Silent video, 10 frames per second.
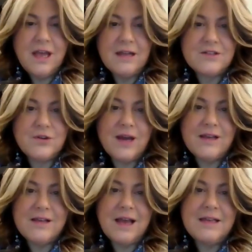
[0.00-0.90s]
And so
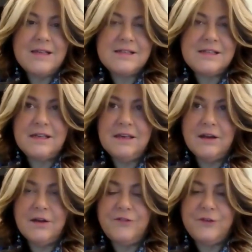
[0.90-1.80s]
I see
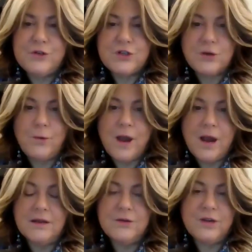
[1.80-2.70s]
here a future
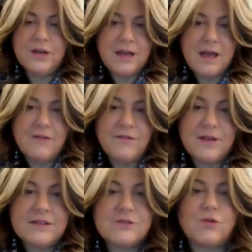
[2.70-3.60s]
where you can have
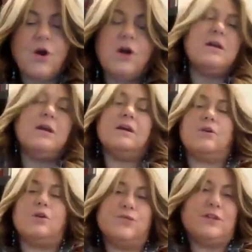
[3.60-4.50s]
a strong
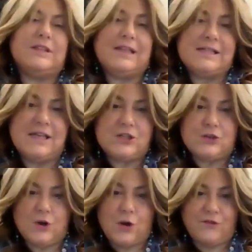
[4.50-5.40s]

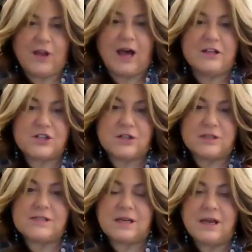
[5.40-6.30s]
cross-fertilization of cultures